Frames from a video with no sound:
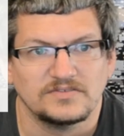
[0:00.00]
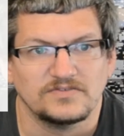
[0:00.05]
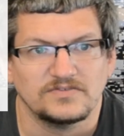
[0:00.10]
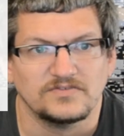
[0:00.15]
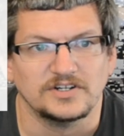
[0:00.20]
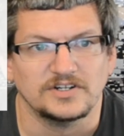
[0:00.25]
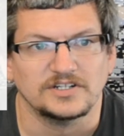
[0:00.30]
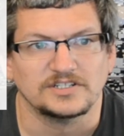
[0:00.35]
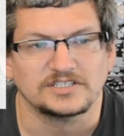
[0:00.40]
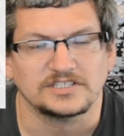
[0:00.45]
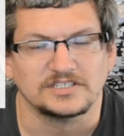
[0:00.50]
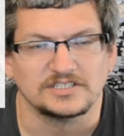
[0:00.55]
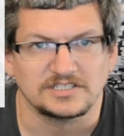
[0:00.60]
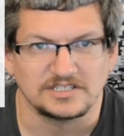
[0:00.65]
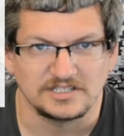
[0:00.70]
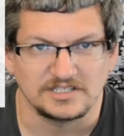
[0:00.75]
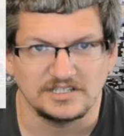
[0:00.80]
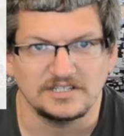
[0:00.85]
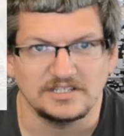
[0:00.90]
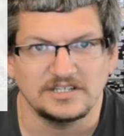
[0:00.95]
versus
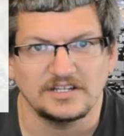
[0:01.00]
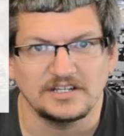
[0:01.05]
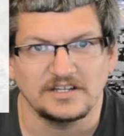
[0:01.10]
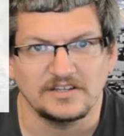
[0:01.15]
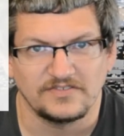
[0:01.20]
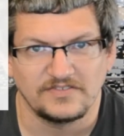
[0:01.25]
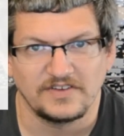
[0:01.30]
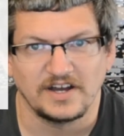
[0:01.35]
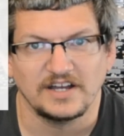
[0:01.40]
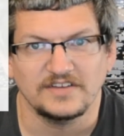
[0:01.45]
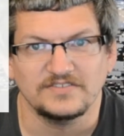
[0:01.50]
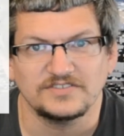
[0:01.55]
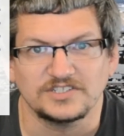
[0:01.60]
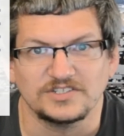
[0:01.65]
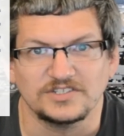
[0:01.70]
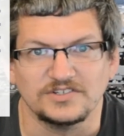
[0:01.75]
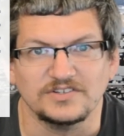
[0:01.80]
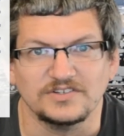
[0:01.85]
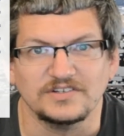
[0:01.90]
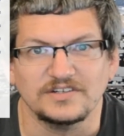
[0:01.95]
the E85
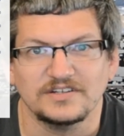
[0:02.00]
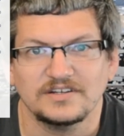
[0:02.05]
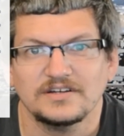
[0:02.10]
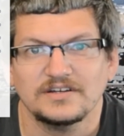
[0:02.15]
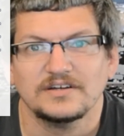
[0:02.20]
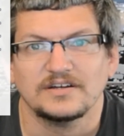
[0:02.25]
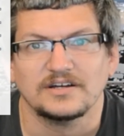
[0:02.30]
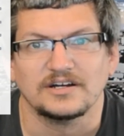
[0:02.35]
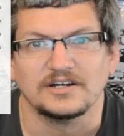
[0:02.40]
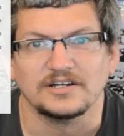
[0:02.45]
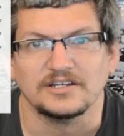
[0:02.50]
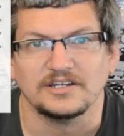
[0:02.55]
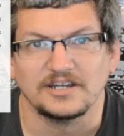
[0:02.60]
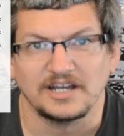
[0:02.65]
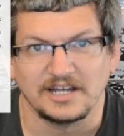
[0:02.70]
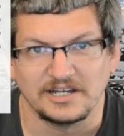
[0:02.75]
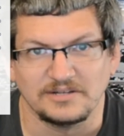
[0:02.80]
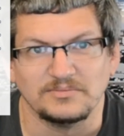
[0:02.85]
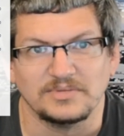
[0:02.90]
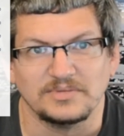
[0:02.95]
tune on
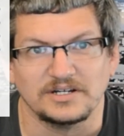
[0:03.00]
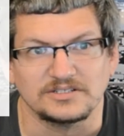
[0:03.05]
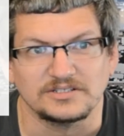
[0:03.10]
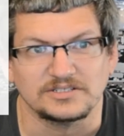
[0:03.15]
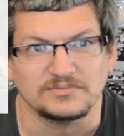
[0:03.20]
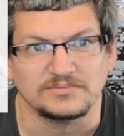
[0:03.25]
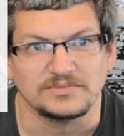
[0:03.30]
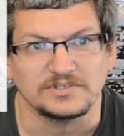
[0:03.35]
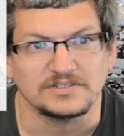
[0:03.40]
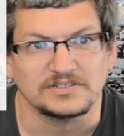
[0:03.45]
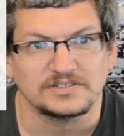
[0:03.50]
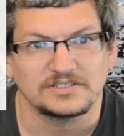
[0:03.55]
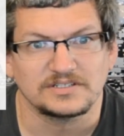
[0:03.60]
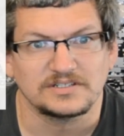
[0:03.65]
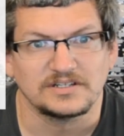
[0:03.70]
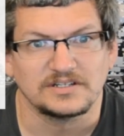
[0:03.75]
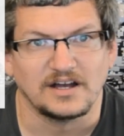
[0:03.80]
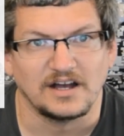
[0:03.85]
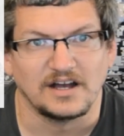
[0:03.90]
9 pounds of boost.